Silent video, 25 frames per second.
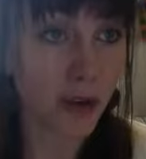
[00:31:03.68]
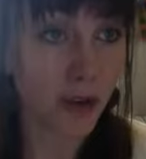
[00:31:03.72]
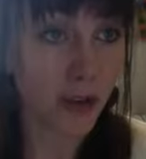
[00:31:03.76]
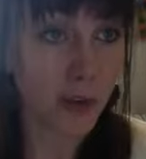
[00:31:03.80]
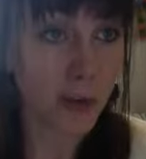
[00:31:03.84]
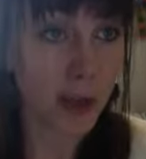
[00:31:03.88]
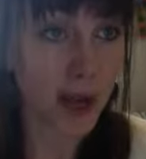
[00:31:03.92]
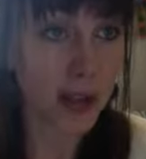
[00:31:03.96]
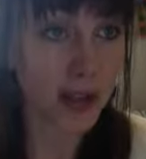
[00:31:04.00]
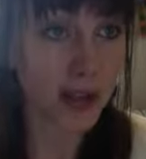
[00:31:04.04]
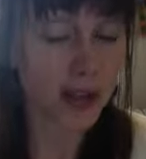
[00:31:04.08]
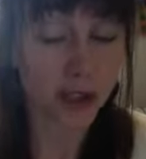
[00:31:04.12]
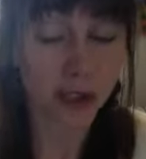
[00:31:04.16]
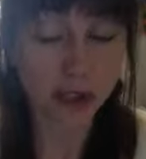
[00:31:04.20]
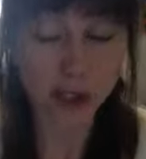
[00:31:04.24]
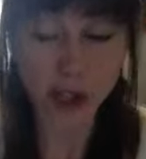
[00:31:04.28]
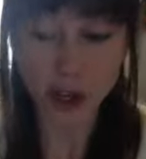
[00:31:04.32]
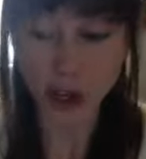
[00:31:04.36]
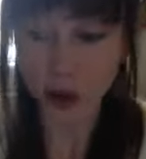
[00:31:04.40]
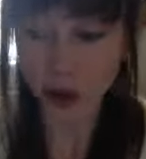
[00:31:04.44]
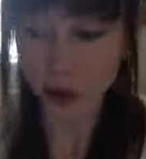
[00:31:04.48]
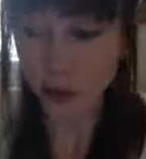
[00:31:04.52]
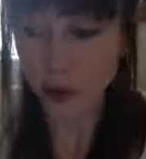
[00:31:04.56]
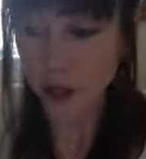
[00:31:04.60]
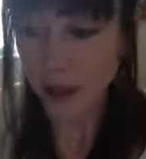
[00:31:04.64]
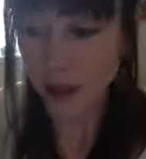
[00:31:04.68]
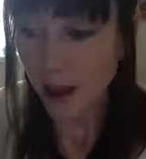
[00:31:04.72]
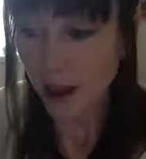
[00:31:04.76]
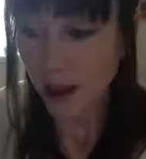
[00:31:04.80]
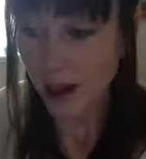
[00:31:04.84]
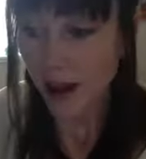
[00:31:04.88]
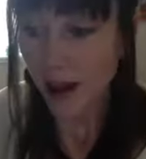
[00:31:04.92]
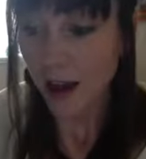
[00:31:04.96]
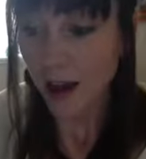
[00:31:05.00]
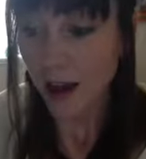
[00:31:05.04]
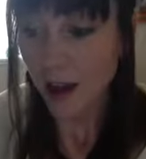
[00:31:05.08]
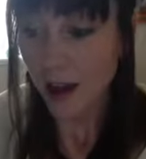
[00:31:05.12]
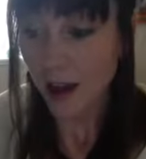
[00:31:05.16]
from head to toe.
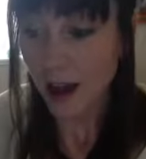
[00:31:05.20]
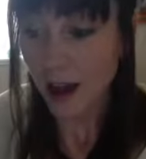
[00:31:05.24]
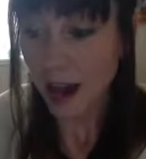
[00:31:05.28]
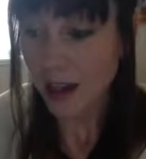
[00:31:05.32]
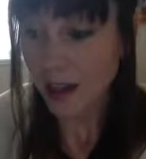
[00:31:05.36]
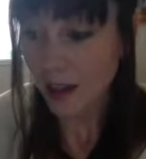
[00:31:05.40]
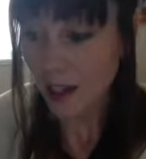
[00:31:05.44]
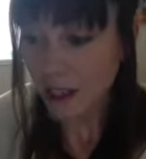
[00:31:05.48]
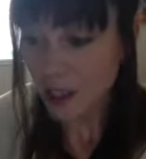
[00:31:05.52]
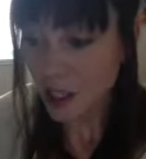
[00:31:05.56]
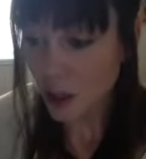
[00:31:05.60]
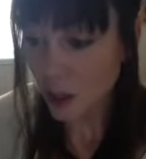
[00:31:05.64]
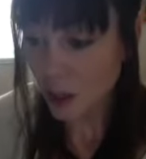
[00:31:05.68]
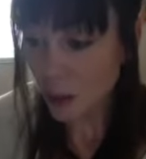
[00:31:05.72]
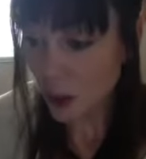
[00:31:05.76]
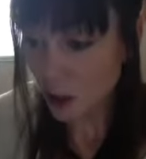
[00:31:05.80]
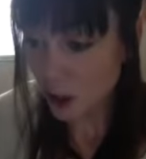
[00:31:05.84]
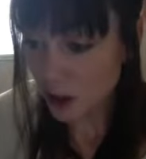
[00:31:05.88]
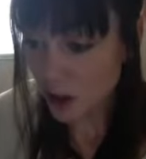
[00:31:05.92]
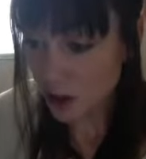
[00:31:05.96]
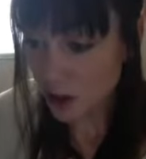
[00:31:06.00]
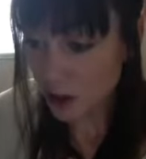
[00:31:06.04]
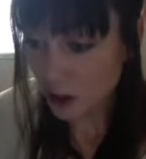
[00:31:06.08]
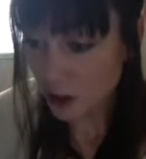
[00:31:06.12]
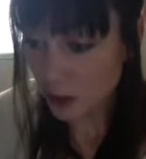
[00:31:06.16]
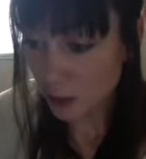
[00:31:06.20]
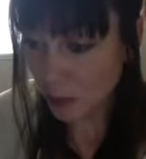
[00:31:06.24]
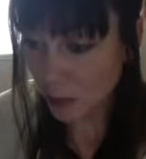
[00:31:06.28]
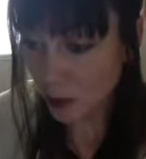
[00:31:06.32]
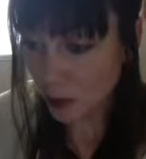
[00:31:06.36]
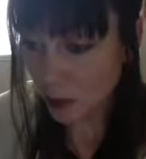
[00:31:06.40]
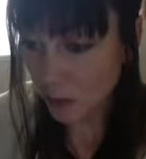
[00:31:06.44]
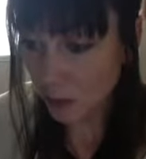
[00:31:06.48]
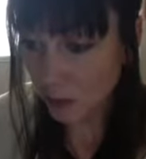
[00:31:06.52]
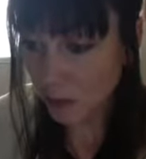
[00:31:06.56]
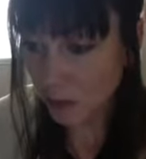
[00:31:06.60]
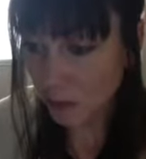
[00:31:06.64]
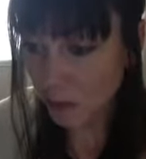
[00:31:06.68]
I like to personally put,
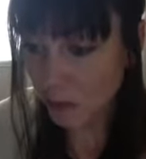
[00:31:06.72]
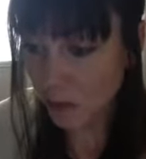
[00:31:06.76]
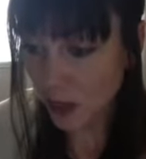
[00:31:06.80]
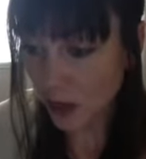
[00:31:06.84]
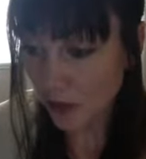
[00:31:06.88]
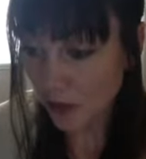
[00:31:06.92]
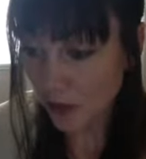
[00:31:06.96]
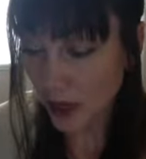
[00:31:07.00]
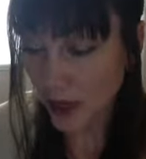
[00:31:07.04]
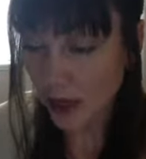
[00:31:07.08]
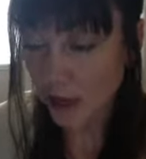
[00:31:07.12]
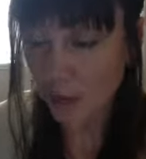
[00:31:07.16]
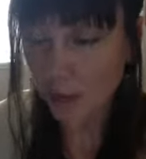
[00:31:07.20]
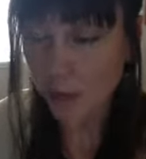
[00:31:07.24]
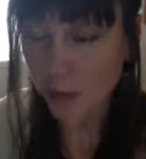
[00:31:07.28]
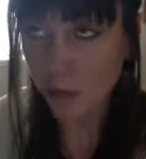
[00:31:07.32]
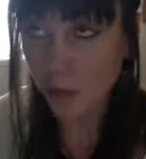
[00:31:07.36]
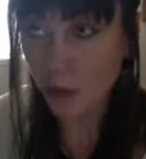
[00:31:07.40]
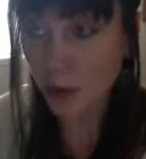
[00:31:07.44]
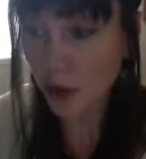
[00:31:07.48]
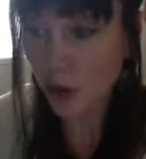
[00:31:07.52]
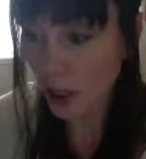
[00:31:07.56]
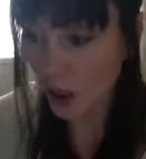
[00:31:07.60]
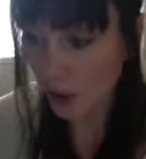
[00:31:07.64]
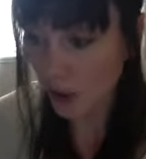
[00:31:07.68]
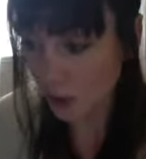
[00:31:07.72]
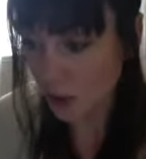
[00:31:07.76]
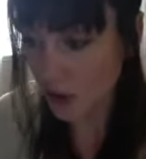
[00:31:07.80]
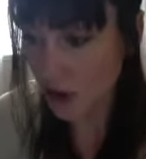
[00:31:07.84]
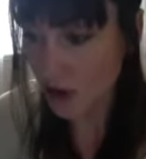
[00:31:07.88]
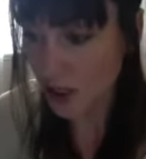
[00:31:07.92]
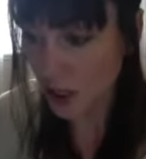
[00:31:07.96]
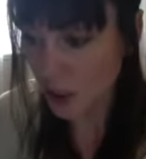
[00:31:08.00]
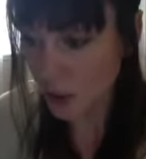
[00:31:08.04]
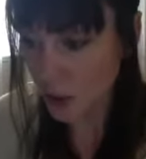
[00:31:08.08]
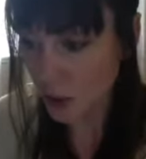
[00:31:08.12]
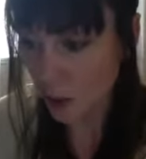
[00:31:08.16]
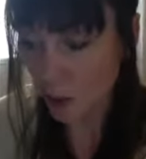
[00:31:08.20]
if I'm looking for
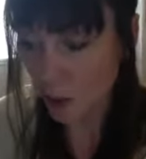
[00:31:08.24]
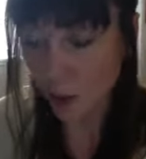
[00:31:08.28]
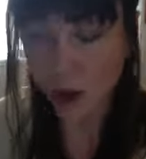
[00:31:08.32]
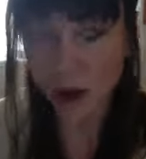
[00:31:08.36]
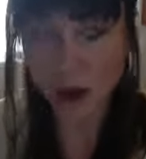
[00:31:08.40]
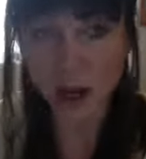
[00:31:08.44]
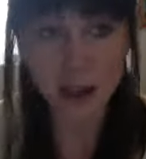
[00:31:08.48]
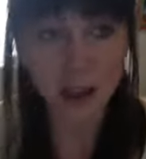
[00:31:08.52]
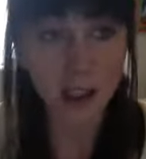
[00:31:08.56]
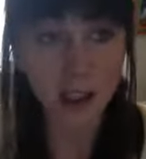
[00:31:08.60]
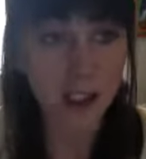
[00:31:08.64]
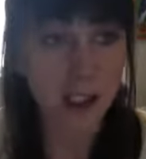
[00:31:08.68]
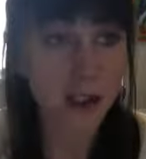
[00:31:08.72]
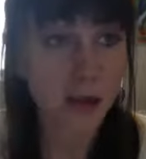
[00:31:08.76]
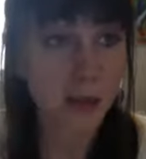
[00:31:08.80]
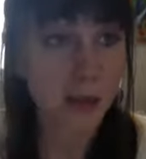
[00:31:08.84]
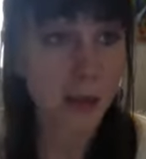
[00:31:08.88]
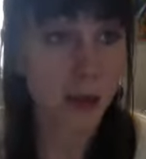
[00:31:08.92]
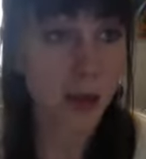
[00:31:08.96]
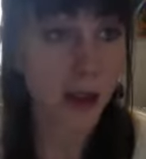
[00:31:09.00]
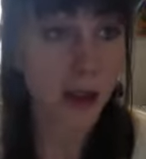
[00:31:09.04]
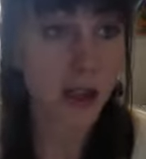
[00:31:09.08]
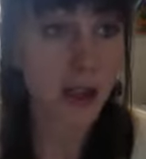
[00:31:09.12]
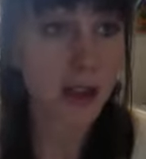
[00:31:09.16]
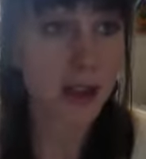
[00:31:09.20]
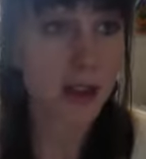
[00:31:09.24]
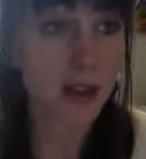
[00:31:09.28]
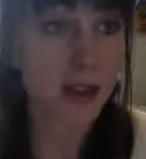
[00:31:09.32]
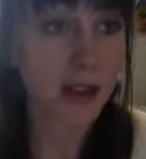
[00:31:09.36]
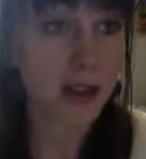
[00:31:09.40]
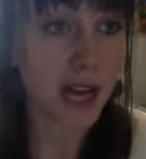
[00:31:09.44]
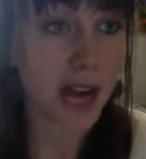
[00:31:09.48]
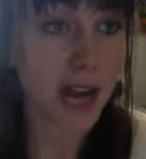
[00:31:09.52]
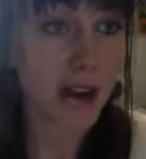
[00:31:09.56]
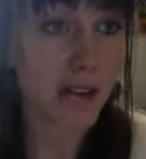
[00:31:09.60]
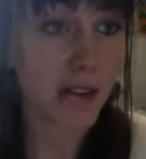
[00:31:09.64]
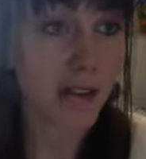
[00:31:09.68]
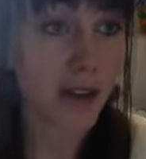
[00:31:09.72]
sleep support, I like to put
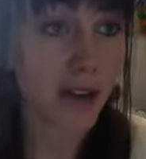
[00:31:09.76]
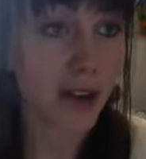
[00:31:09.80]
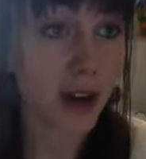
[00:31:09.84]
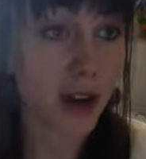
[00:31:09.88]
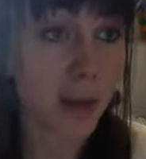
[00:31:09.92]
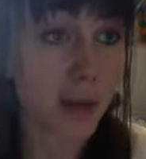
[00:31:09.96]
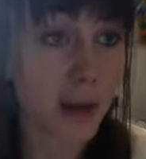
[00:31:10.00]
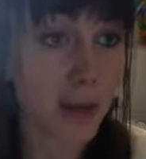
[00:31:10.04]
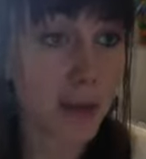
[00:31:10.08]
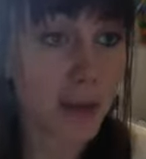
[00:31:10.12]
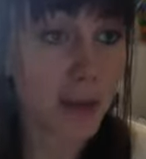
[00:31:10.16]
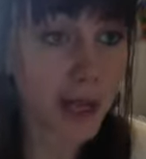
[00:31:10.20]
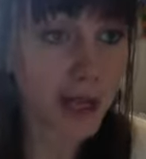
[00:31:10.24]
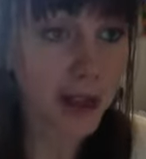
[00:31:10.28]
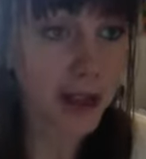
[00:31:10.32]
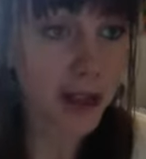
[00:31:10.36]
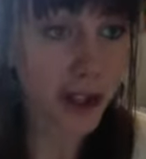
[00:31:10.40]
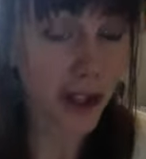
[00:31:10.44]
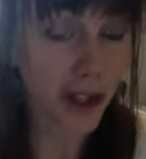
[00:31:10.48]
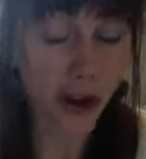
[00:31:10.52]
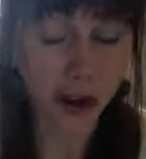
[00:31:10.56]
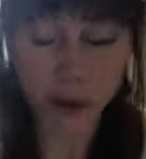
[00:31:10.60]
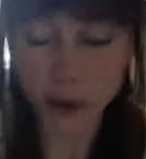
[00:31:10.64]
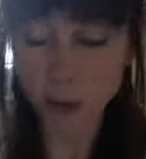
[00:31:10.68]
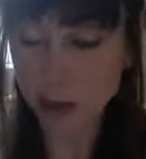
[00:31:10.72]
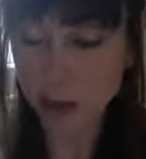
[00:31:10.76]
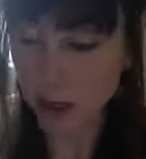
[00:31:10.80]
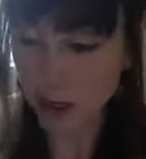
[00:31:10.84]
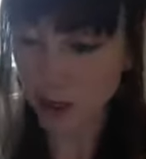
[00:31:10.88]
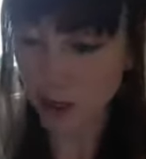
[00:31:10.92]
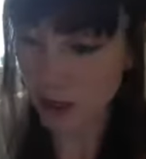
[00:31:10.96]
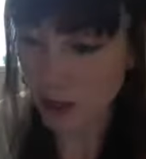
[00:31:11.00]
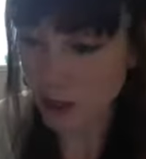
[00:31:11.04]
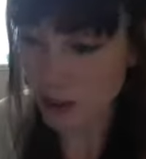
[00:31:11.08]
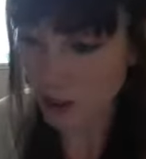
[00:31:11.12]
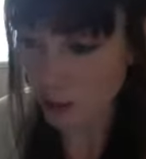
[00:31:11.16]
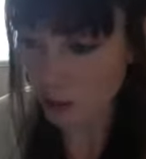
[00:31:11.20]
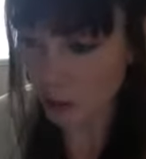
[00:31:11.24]
lavender on my big toe
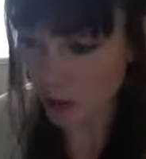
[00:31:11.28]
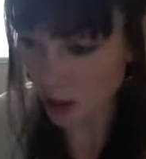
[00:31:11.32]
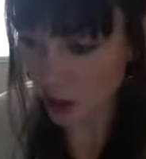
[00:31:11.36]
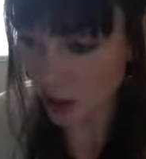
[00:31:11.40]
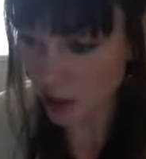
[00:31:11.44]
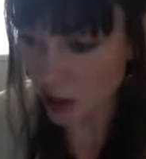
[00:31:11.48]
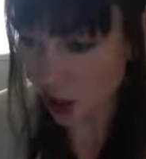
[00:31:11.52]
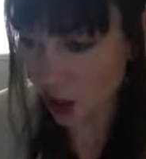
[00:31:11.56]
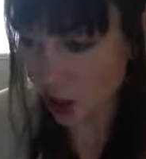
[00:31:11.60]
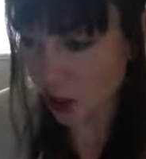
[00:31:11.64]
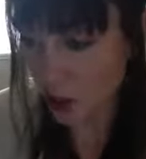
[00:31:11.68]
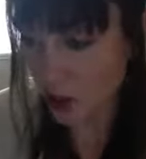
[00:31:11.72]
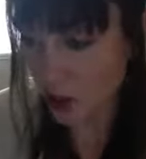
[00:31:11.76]
because the big toe